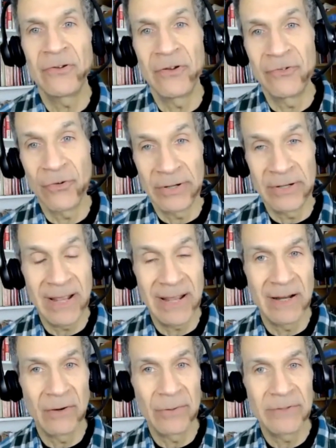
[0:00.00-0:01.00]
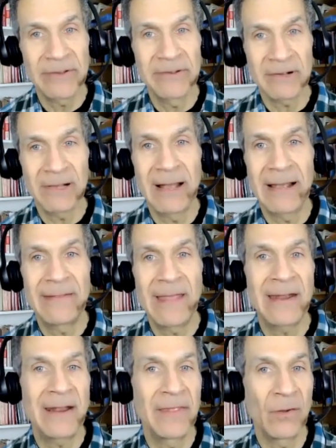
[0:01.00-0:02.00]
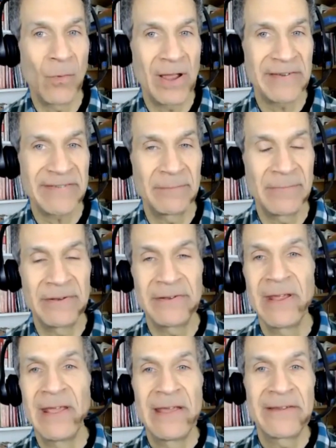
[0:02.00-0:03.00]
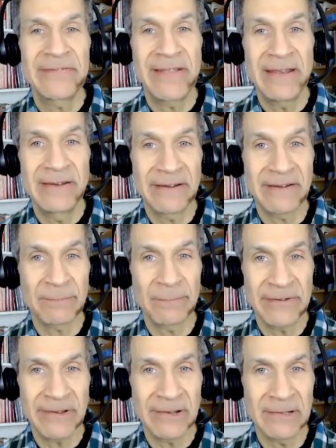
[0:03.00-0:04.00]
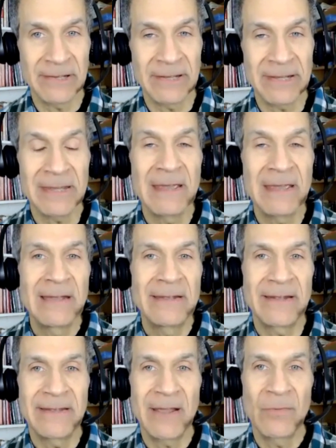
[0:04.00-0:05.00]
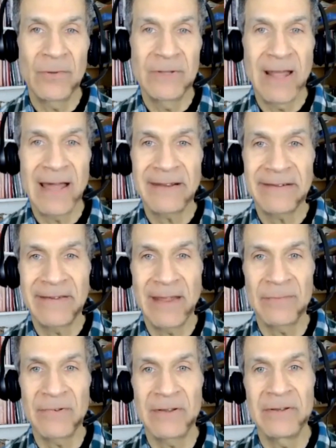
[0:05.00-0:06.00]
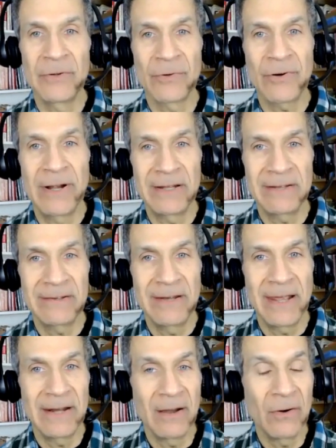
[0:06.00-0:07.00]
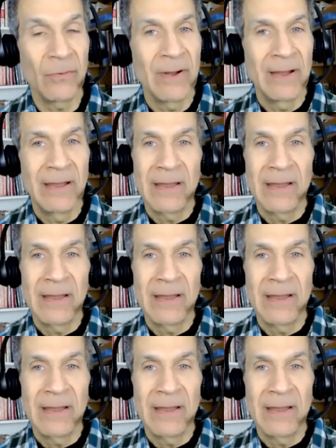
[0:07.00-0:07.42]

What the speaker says: join NATO and to decline that, and the West had been stated explicitly that they would not accept Ukraine into NATO,